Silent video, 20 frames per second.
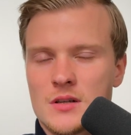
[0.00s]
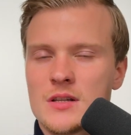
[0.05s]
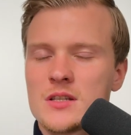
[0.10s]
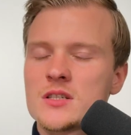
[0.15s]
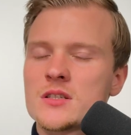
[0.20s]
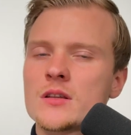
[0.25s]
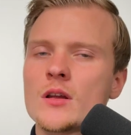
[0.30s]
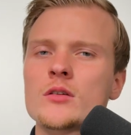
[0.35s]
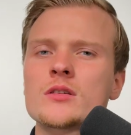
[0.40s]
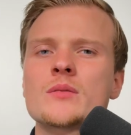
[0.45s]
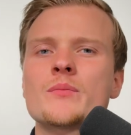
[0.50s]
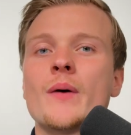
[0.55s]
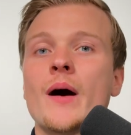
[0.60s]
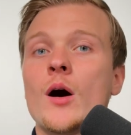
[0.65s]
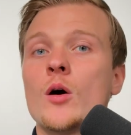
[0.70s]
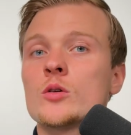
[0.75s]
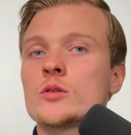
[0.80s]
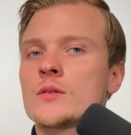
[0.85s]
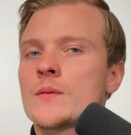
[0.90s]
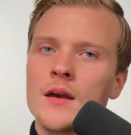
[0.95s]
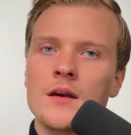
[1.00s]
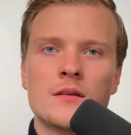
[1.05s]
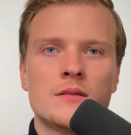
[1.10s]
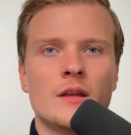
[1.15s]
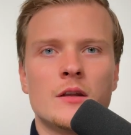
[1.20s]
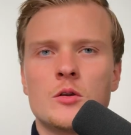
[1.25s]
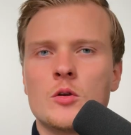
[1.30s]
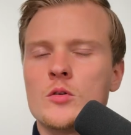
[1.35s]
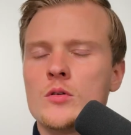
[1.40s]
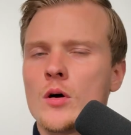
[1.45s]
It's not about
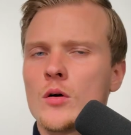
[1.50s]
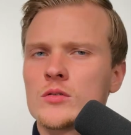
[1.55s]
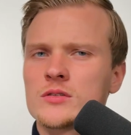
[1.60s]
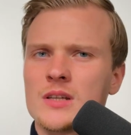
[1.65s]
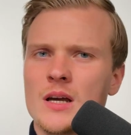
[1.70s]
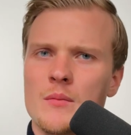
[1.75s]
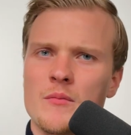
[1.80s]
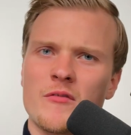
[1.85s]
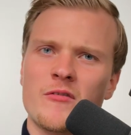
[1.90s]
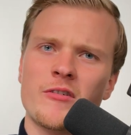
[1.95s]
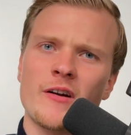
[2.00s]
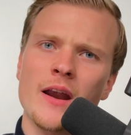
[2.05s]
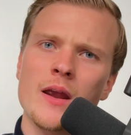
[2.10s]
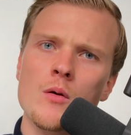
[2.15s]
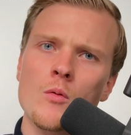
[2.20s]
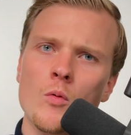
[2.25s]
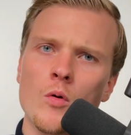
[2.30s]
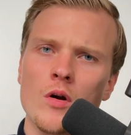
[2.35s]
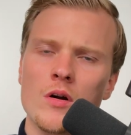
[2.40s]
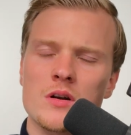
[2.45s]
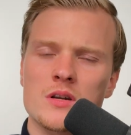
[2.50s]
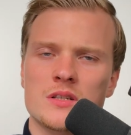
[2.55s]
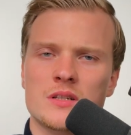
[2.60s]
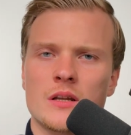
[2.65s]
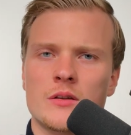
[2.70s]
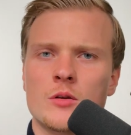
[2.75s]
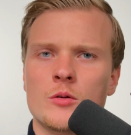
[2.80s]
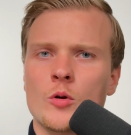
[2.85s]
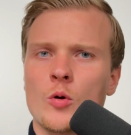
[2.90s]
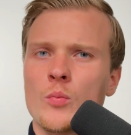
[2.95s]
that you know some frameworks,
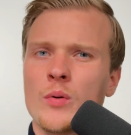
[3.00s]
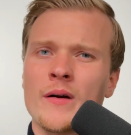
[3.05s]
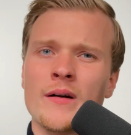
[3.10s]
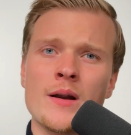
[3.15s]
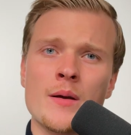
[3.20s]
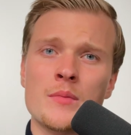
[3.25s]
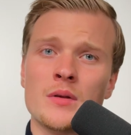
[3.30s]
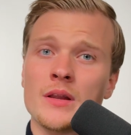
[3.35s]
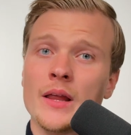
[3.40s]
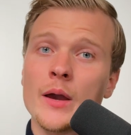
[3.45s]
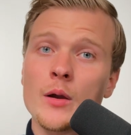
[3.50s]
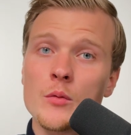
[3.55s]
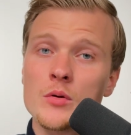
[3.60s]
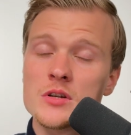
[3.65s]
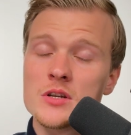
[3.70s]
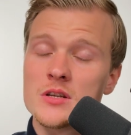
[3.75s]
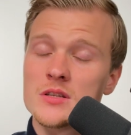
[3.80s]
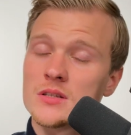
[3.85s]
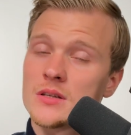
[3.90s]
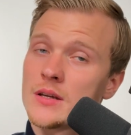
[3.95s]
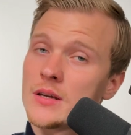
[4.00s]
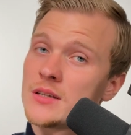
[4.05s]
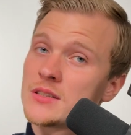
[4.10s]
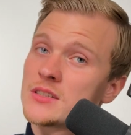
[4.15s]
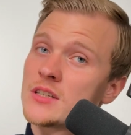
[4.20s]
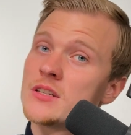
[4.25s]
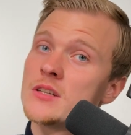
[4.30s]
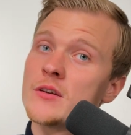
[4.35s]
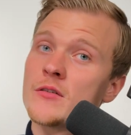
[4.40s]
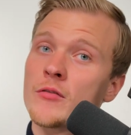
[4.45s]
that you know programming languages, it's
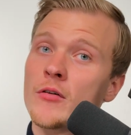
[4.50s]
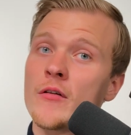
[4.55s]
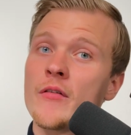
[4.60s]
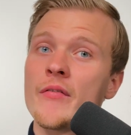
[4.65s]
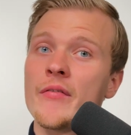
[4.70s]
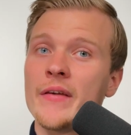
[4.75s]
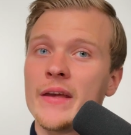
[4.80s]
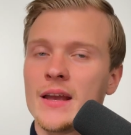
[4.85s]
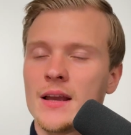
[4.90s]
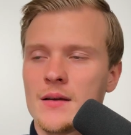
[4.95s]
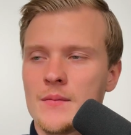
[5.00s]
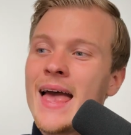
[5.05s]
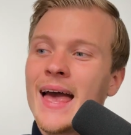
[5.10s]
a different thing.